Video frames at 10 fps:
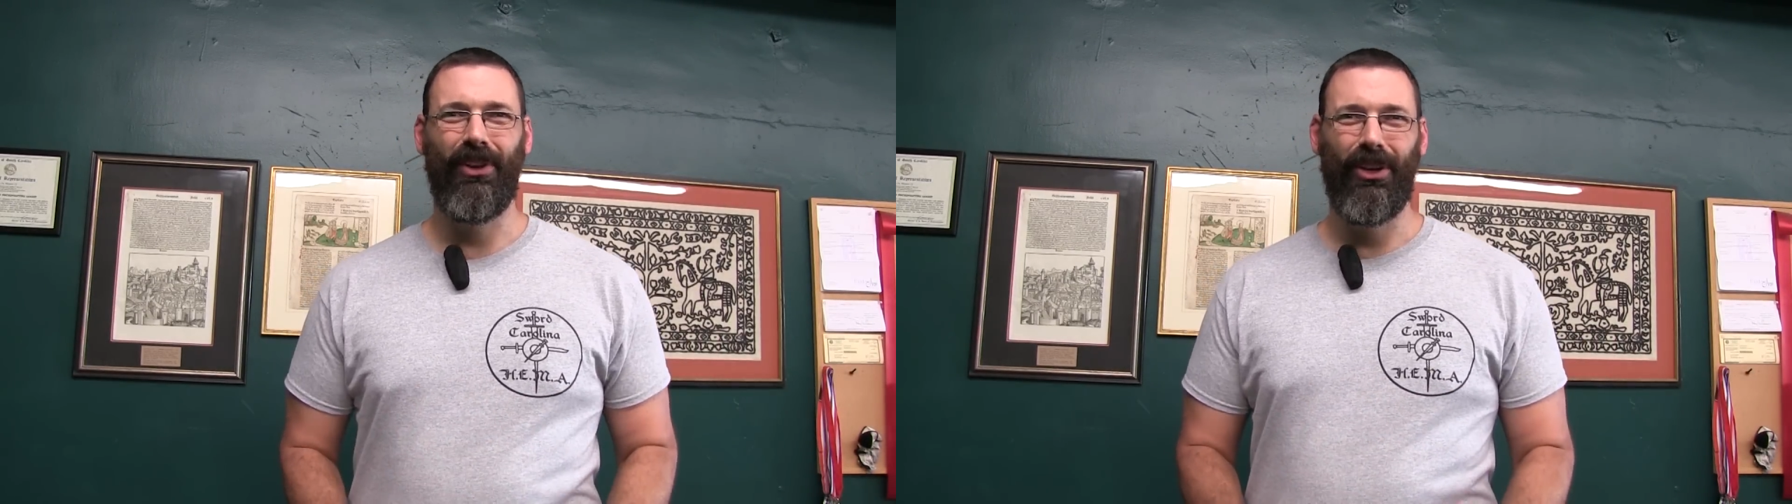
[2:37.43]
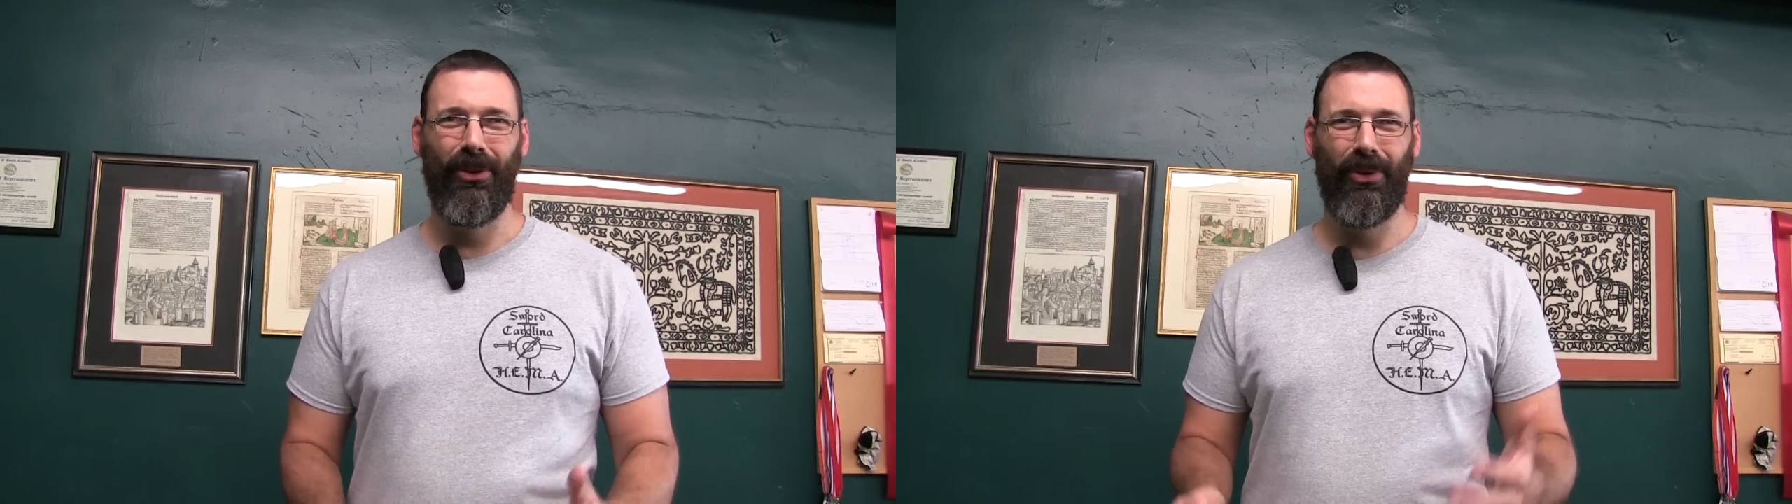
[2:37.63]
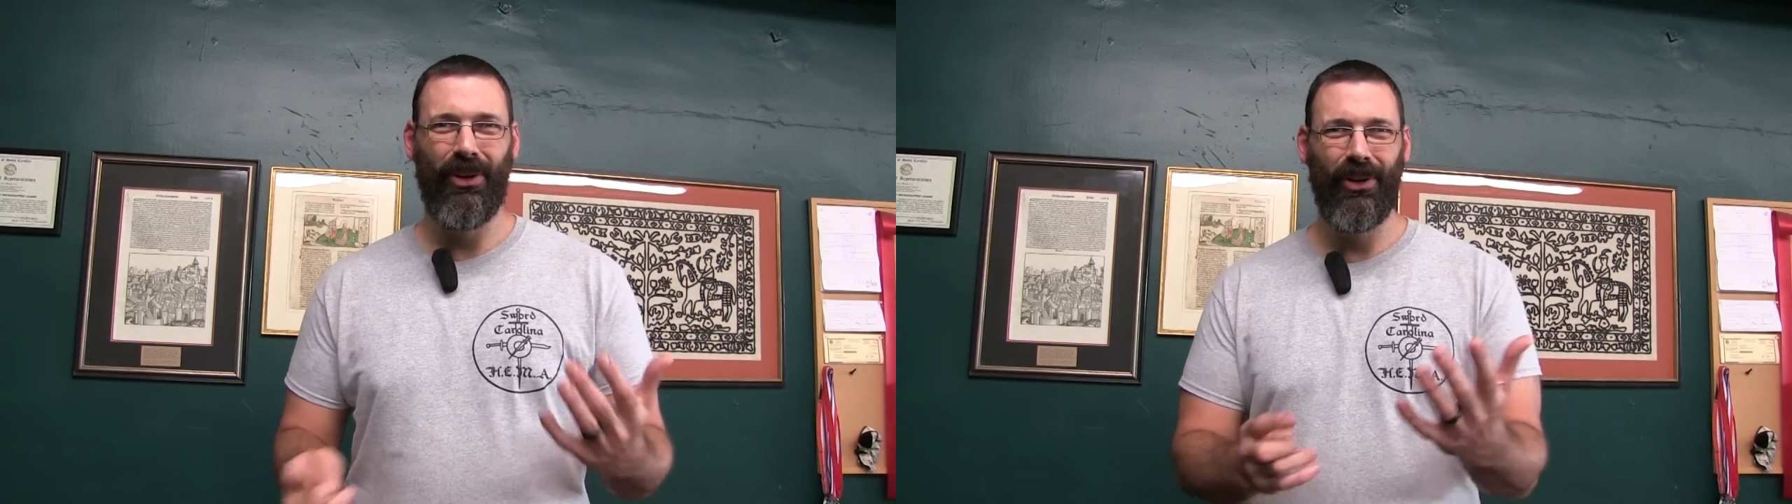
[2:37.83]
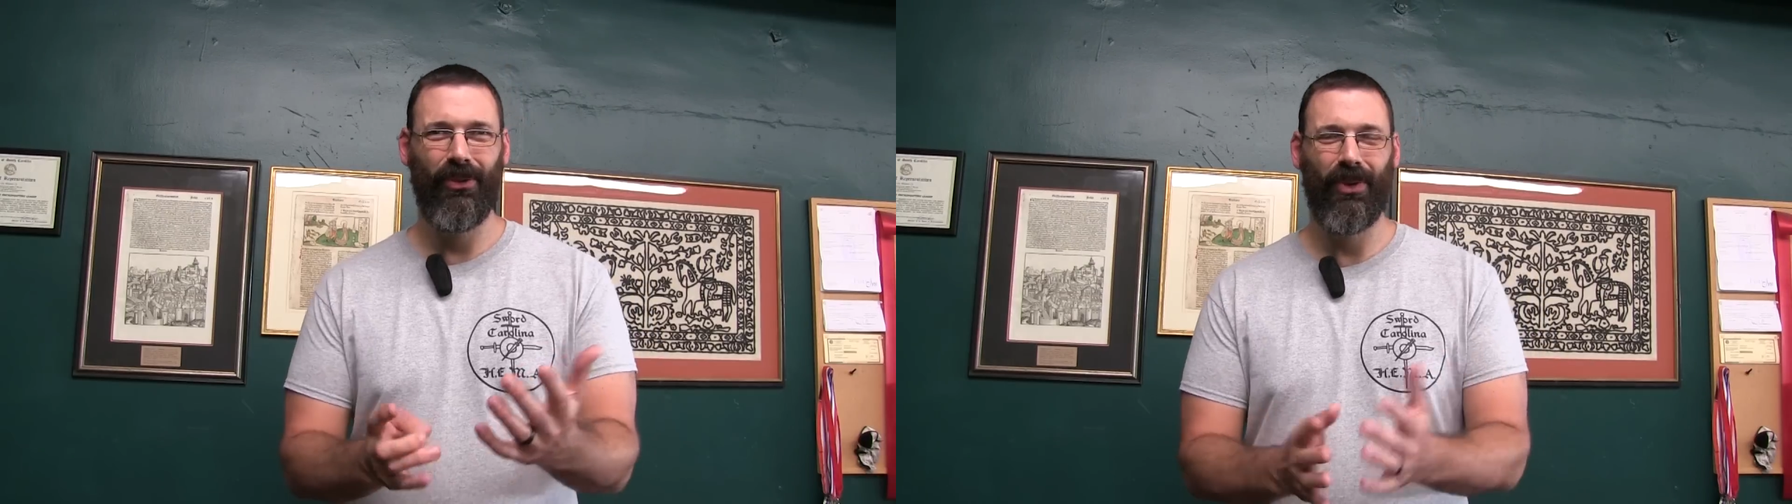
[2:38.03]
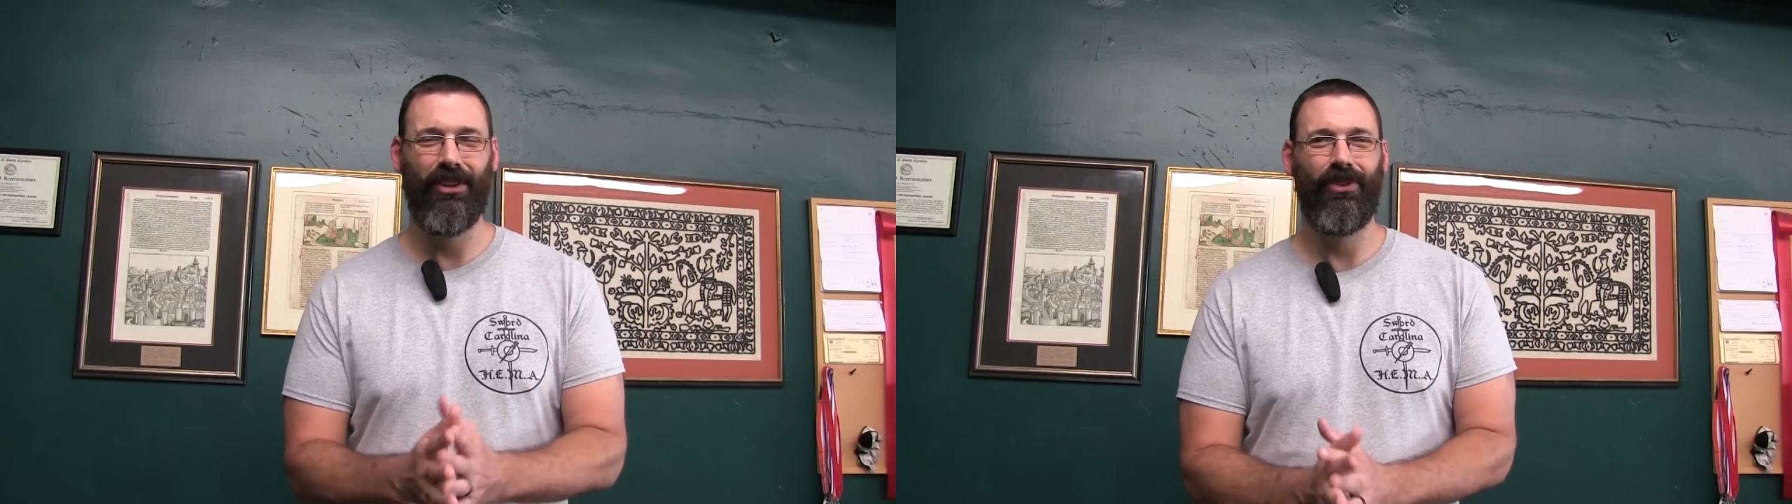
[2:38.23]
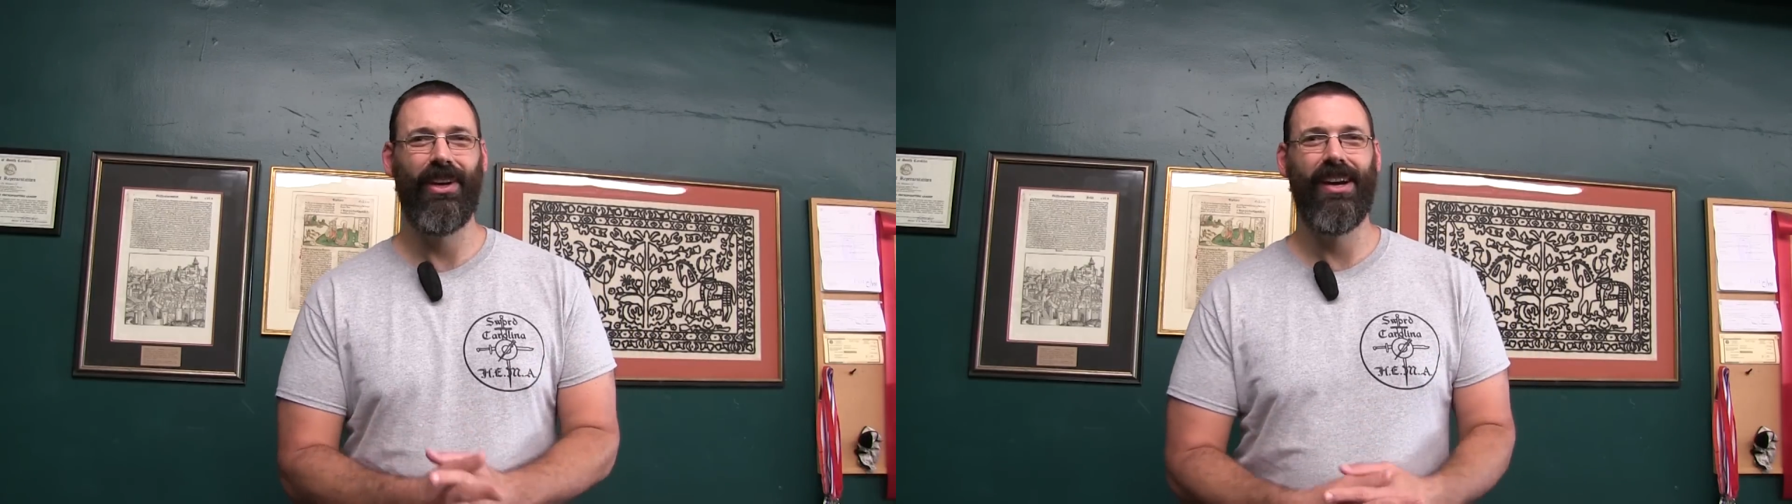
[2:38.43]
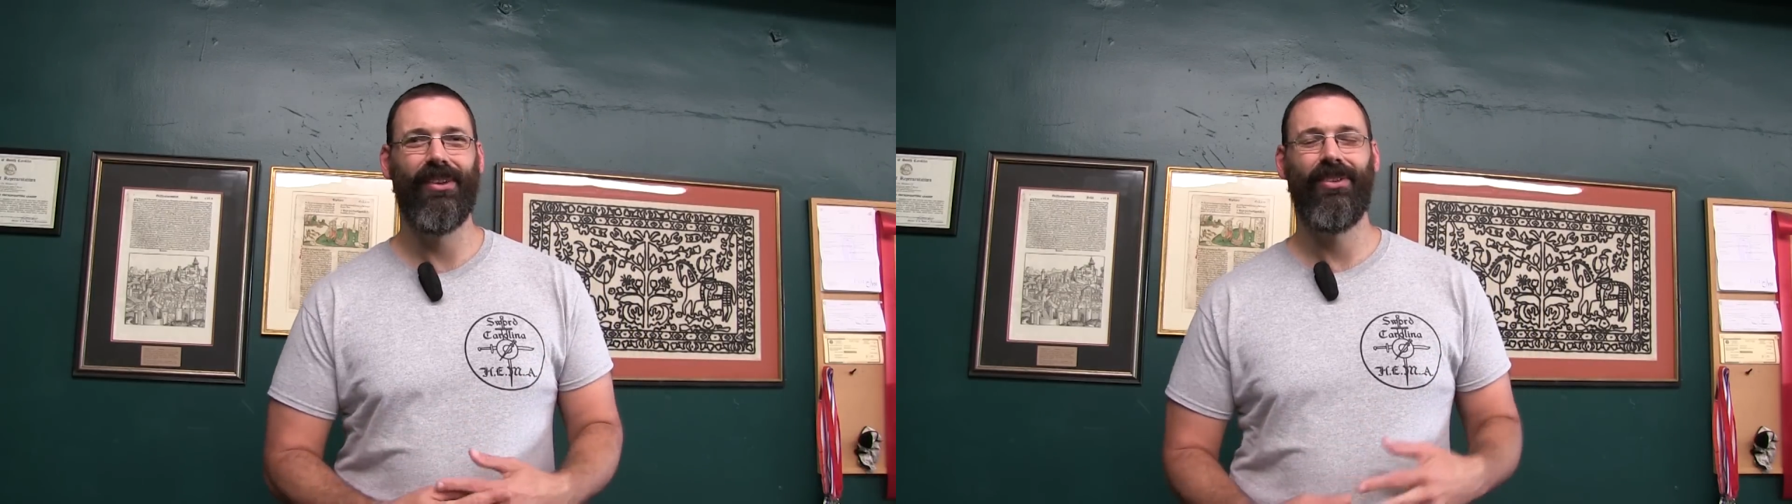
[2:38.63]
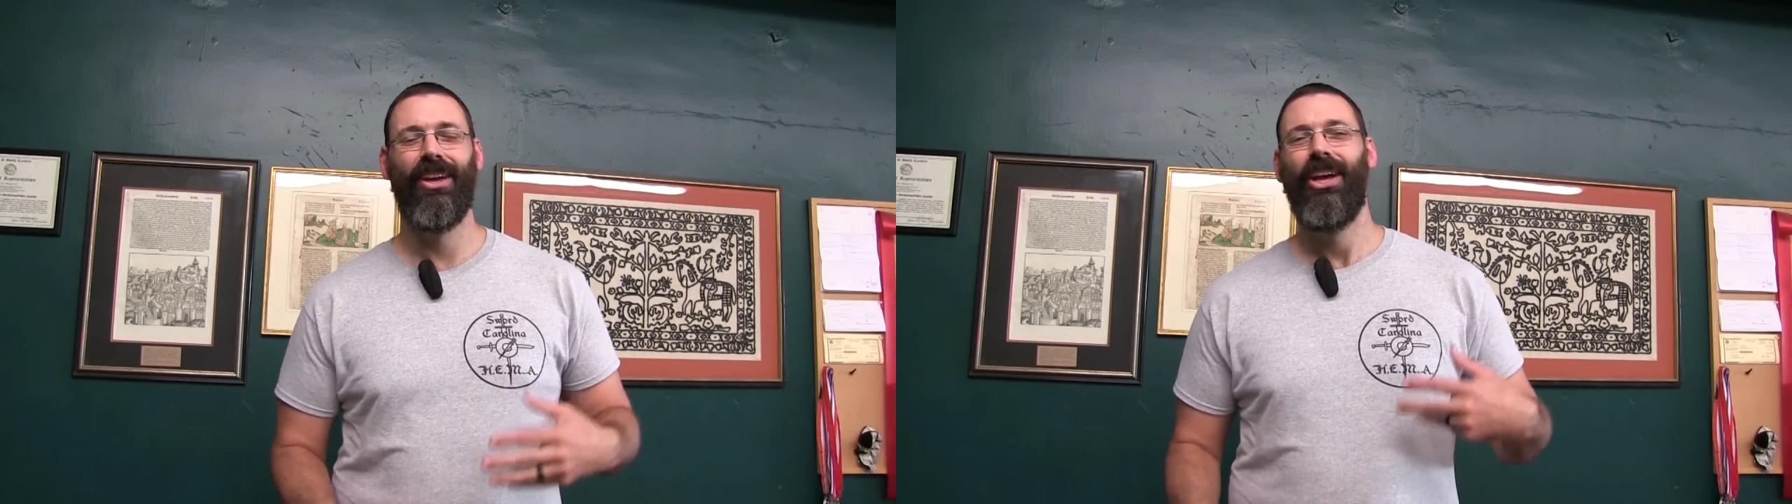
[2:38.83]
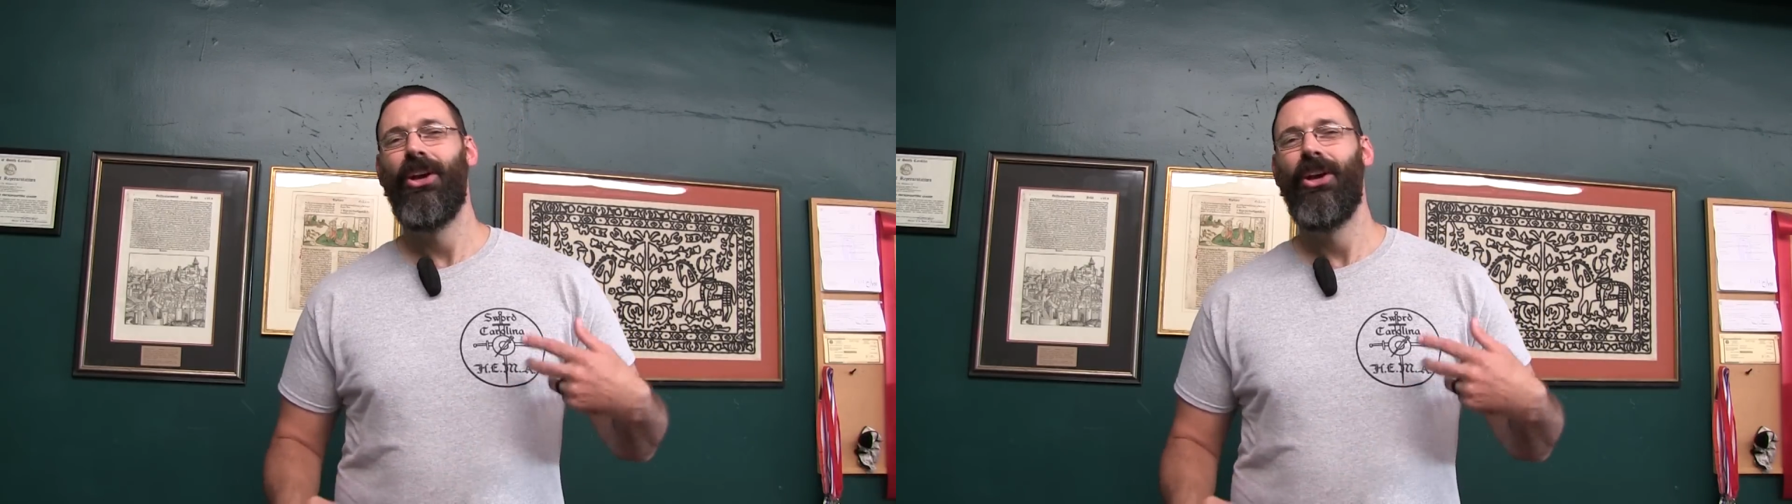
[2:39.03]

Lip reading: video ready for you guys.